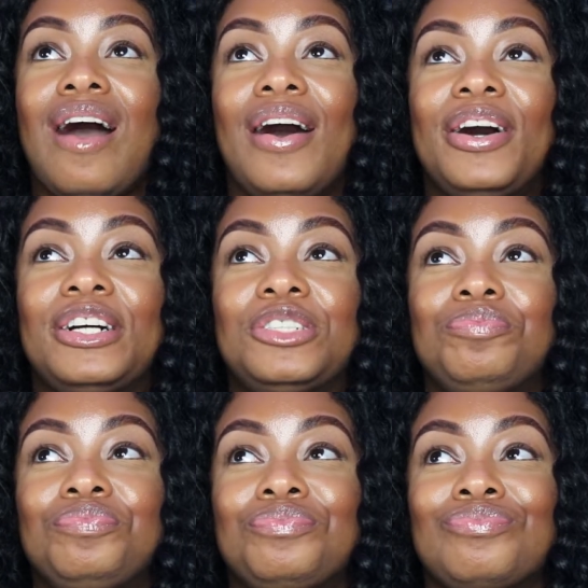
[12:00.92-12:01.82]

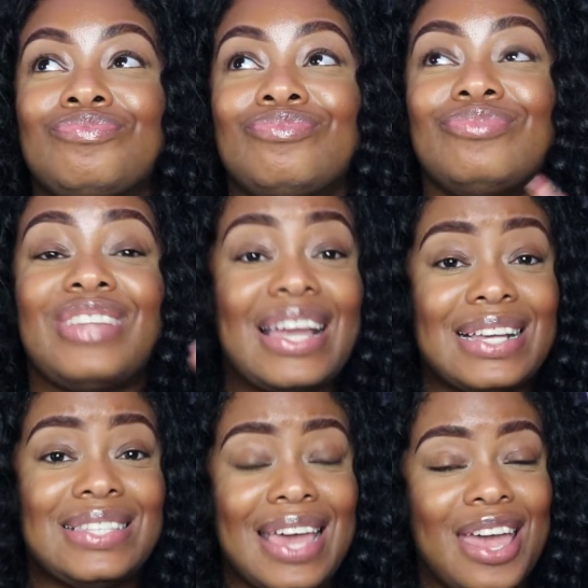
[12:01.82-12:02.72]
like
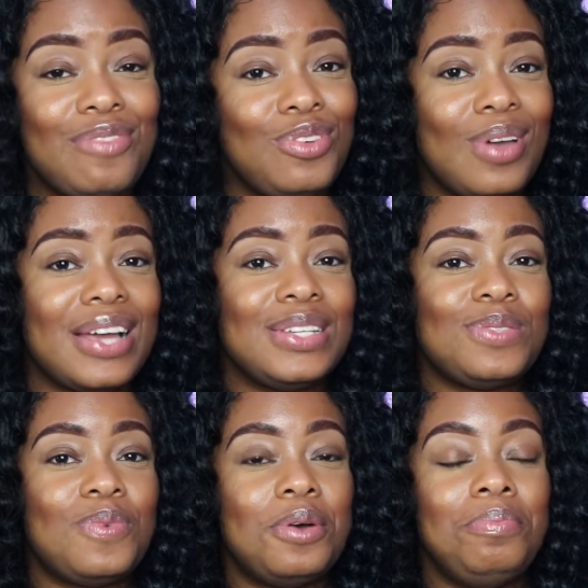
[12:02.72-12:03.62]
I said, if you
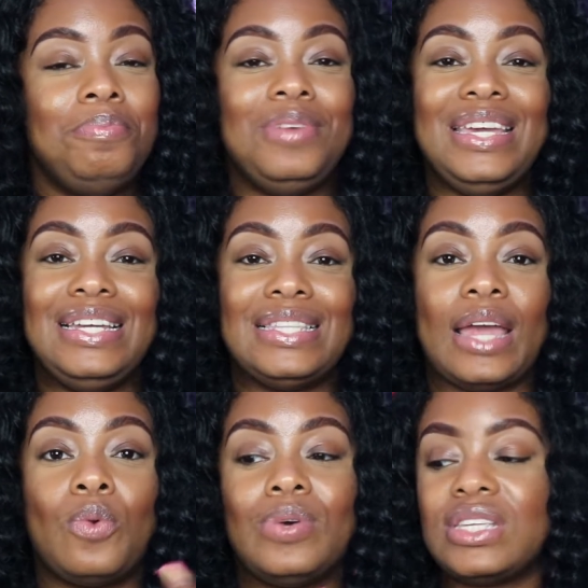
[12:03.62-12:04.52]
guys want me,
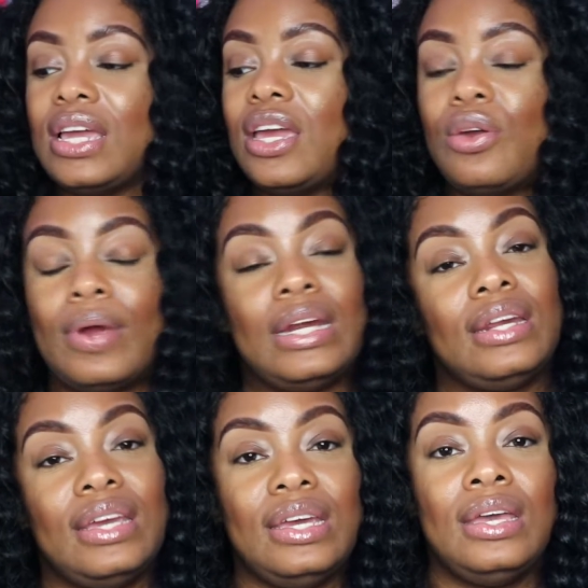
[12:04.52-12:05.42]
like, once I get
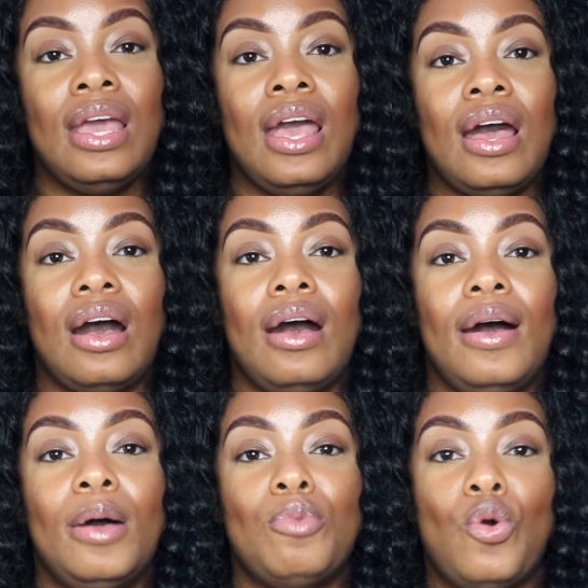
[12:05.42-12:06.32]
credited,
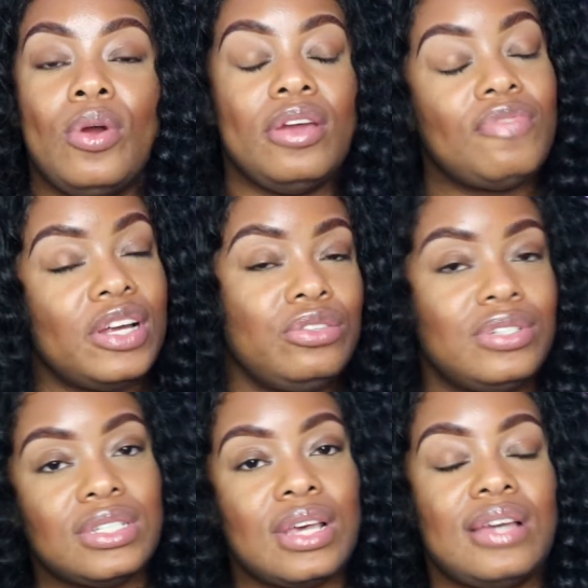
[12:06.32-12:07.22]
or if I do
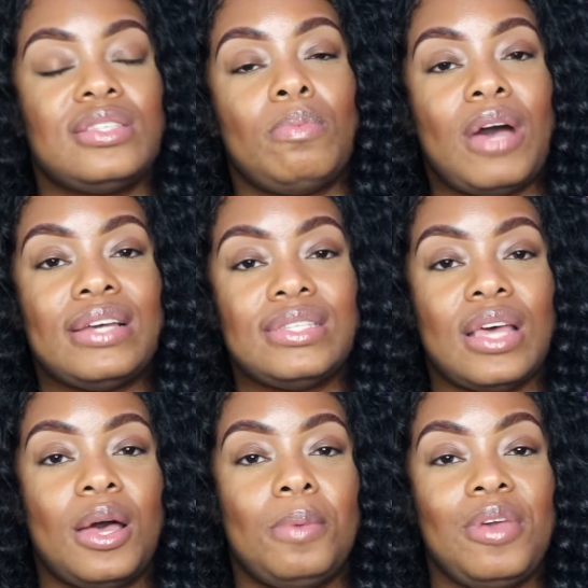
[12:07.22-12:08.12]
decide to buy
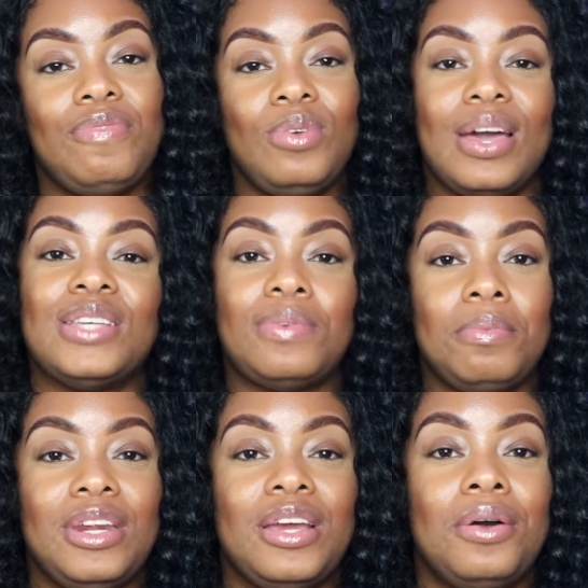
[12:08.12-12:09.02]
some, if you guys
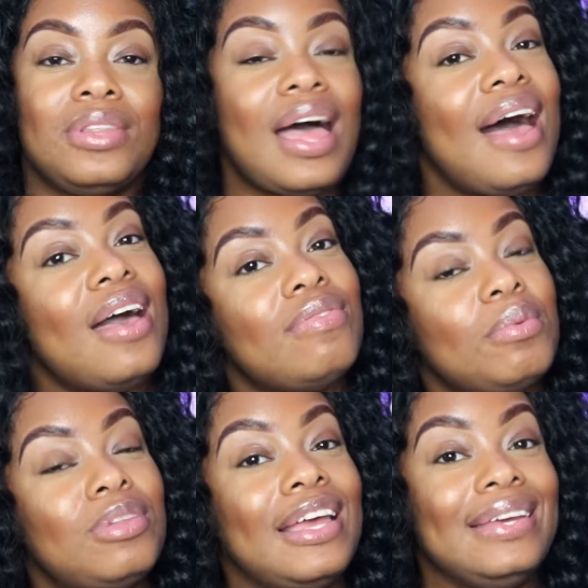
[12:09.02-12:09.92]
want me to go live
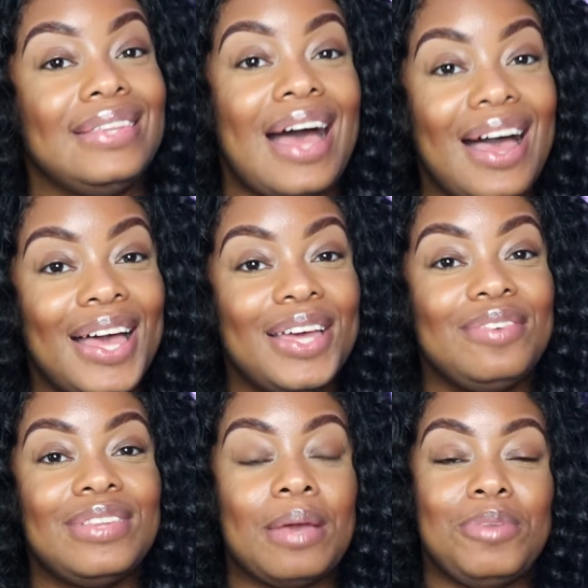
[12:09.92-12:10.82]
and play
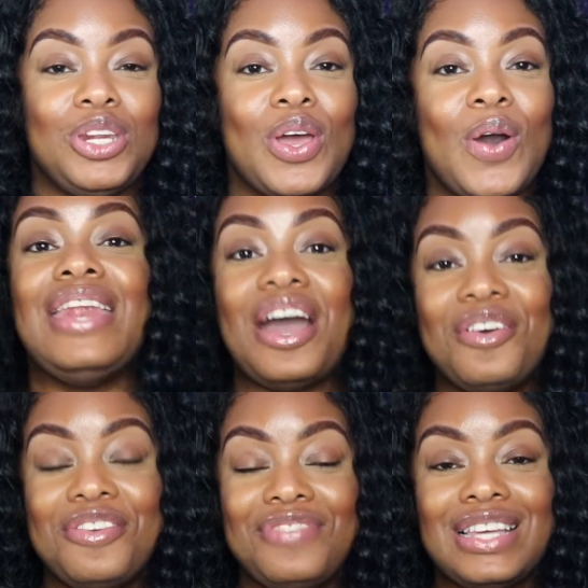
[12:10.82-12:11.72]
live, let me know. Now,
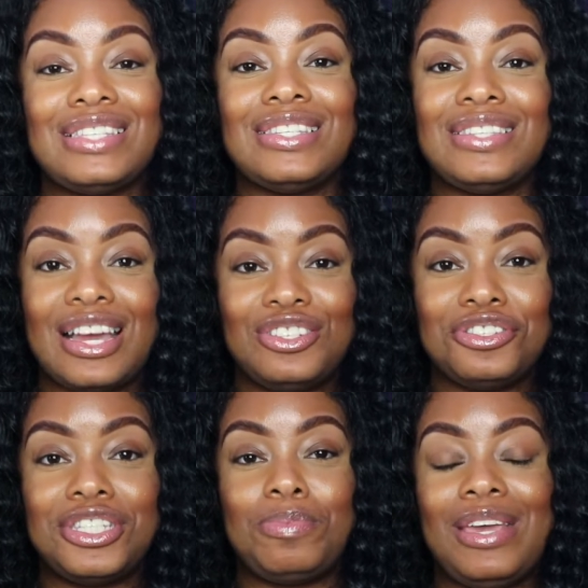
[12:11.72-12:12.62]
if this is not
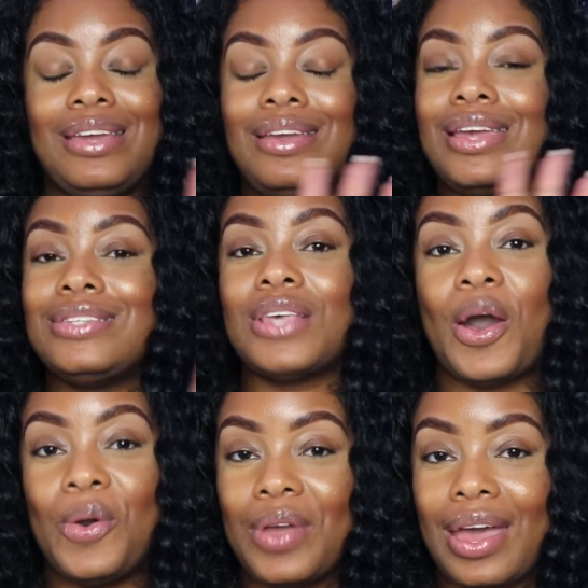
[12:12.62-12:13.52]
your speed, it's
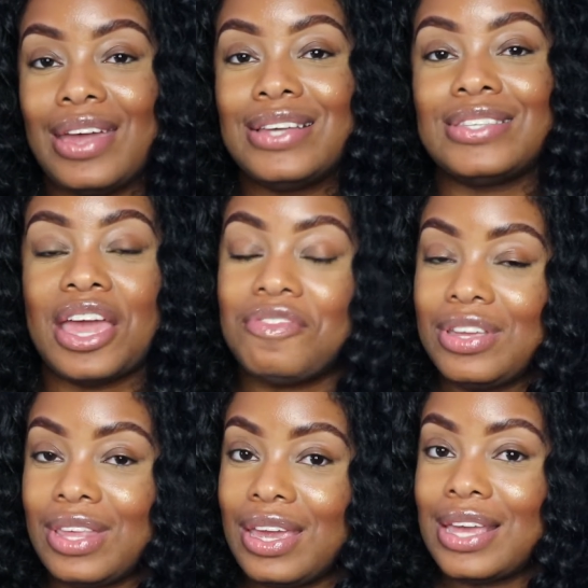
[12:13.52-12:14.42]
okay, because
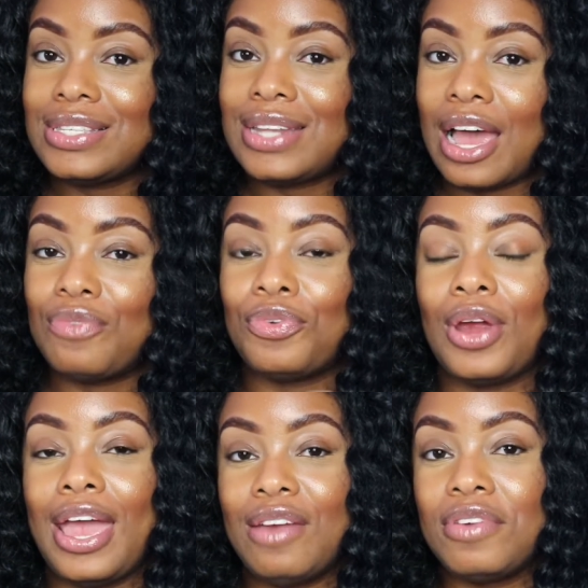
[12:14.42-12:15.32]
everything is not
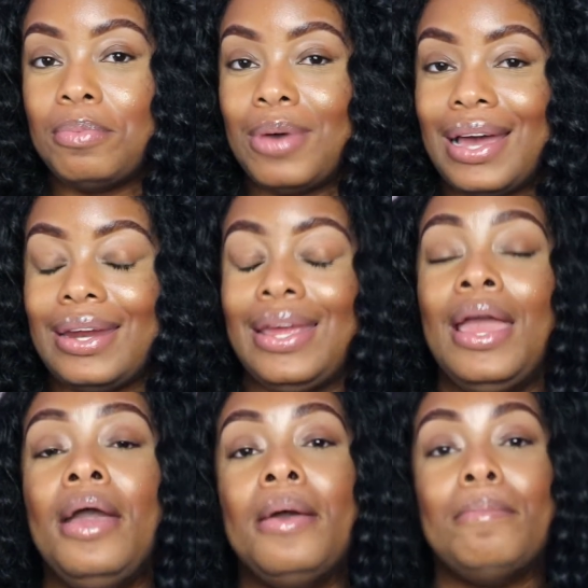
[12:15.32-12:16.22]
for everybody.
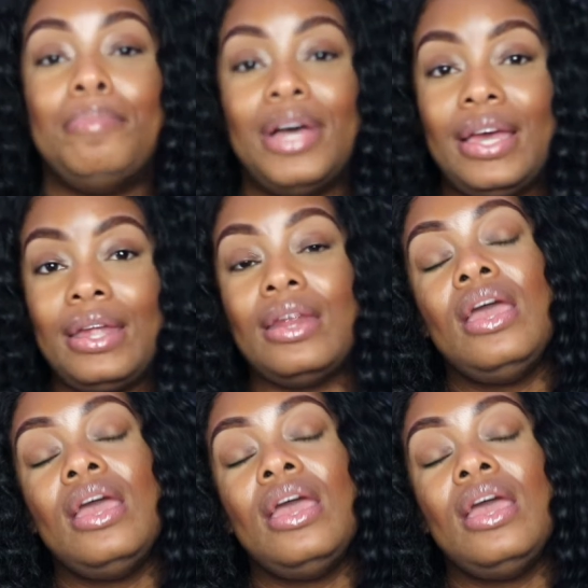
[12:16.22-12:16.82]
But